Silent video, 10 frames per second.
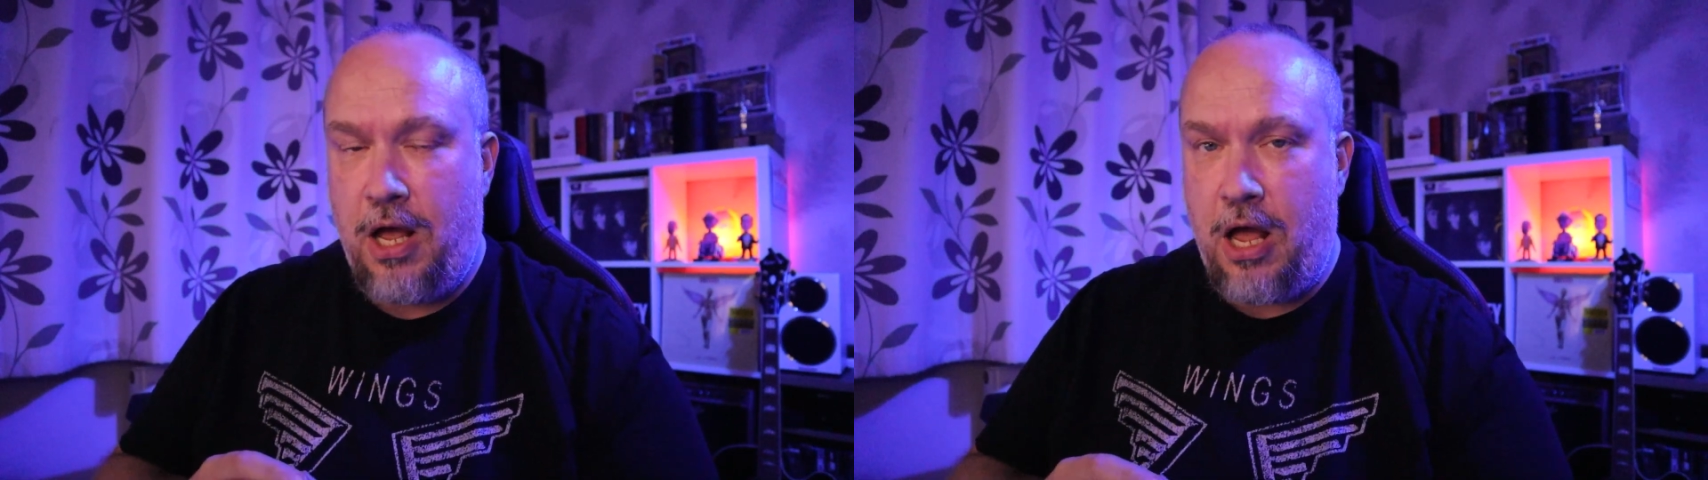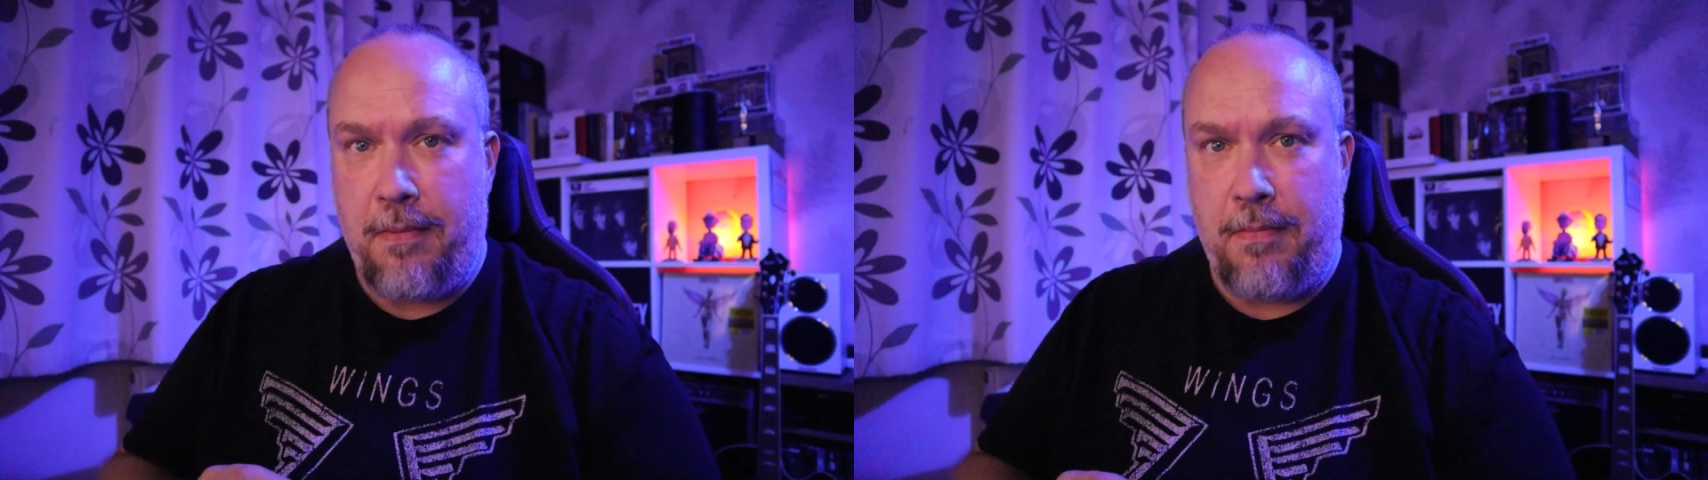
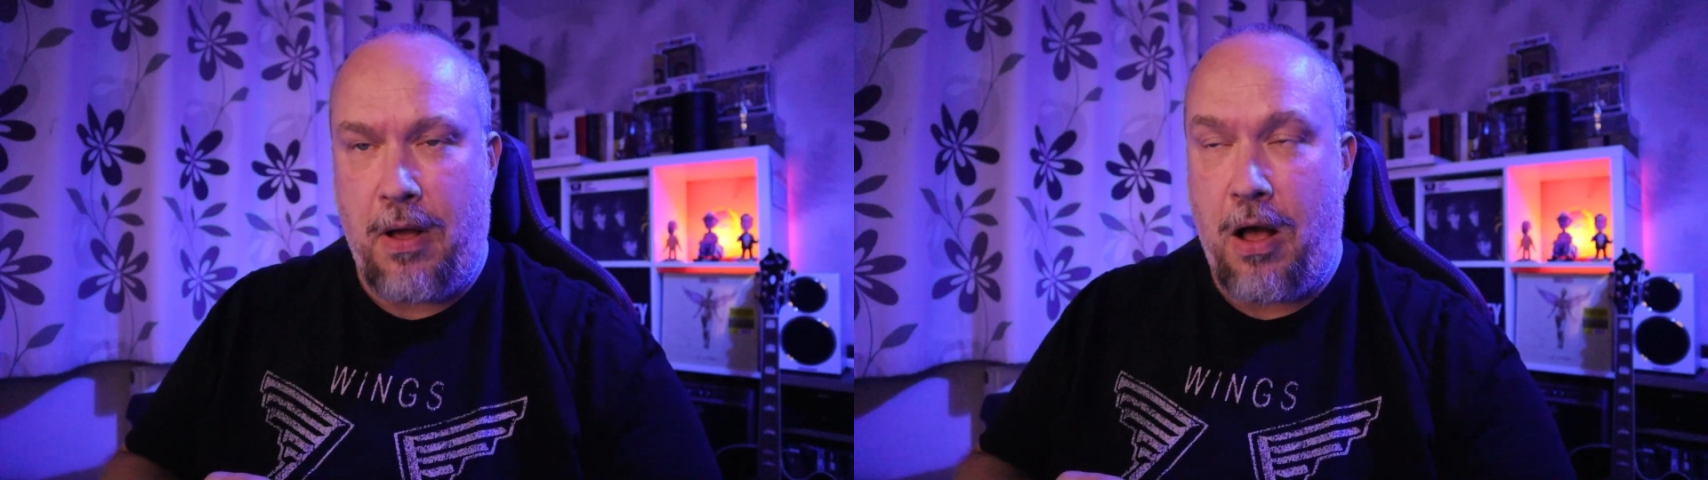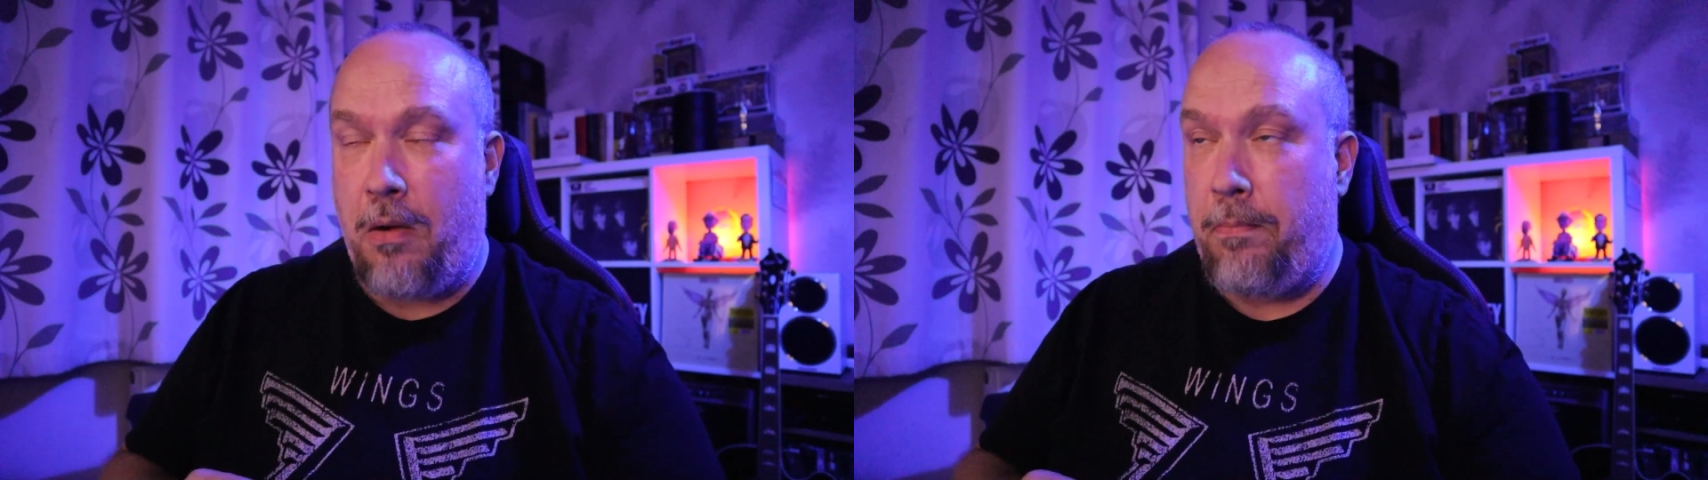
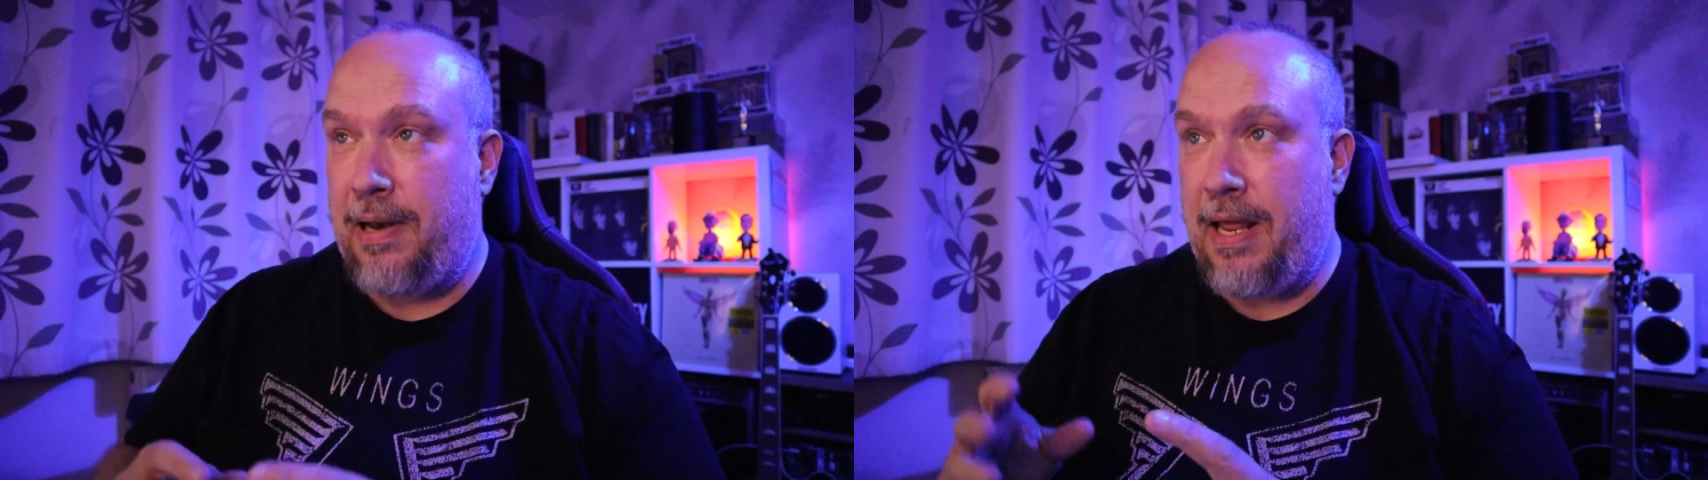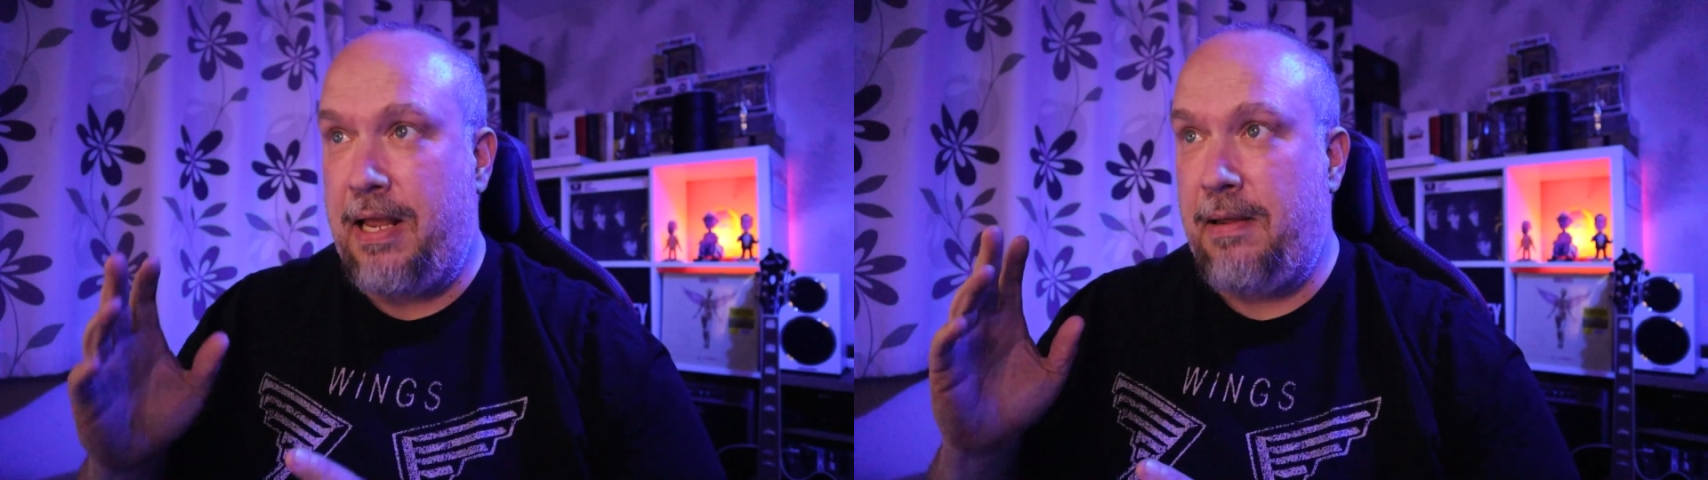I'll
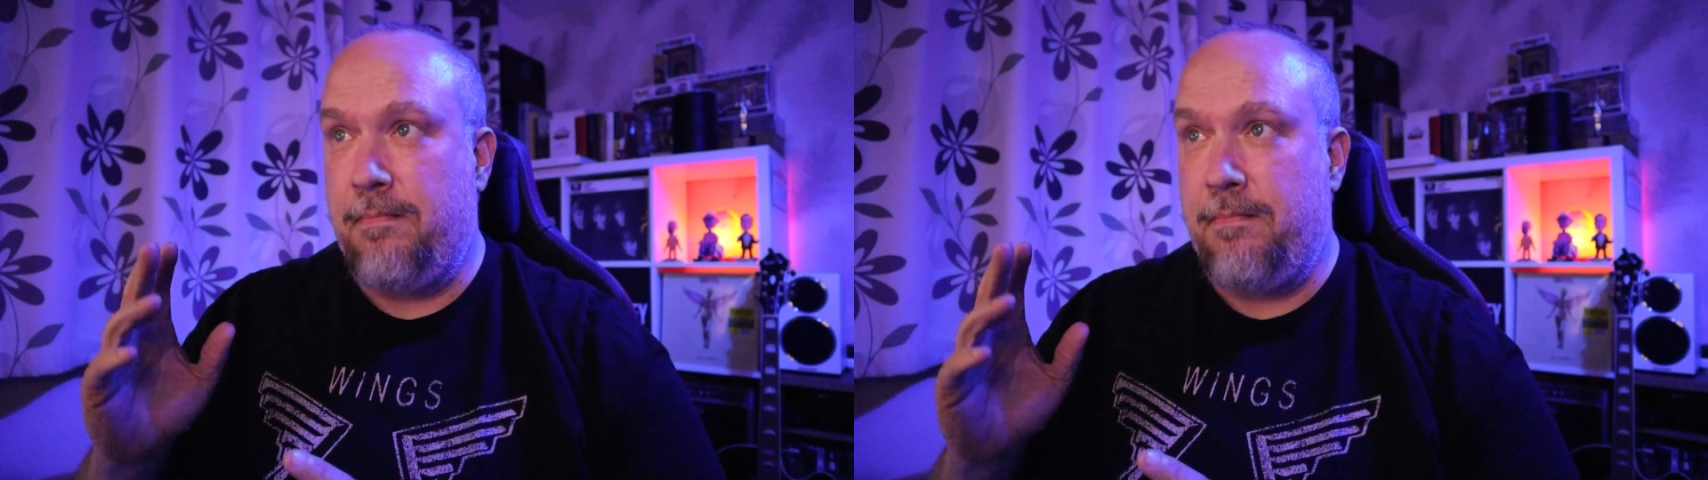play